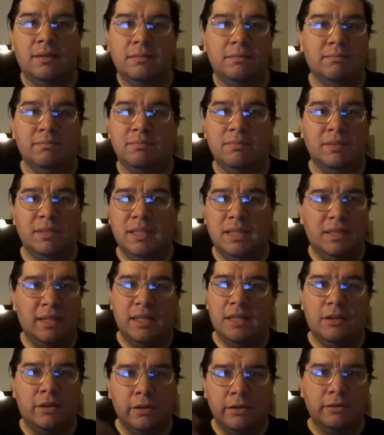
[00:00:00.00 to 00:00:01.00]
And, yeah,
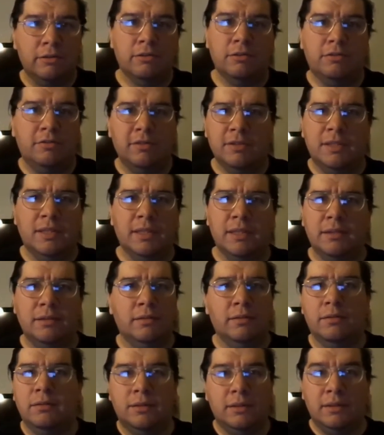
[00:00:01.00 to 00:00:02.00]
and they argue
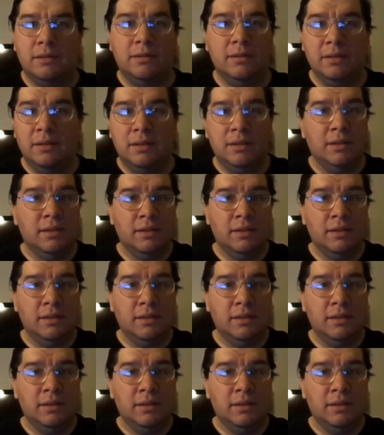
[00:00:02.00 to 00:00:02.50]
together. And,